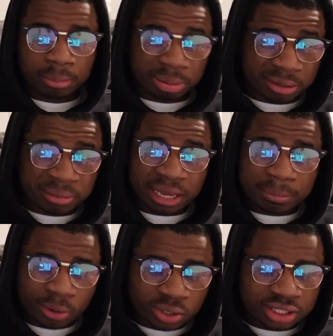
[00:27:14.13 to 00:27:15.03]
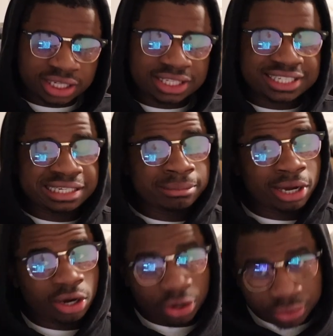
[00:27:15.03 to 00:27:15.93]
But my opponent didn't see
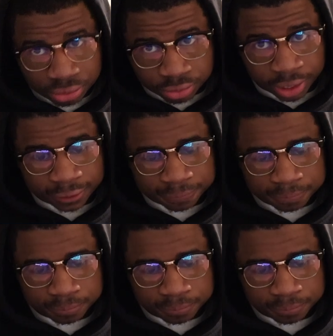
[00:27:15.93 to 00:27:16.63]
my other threat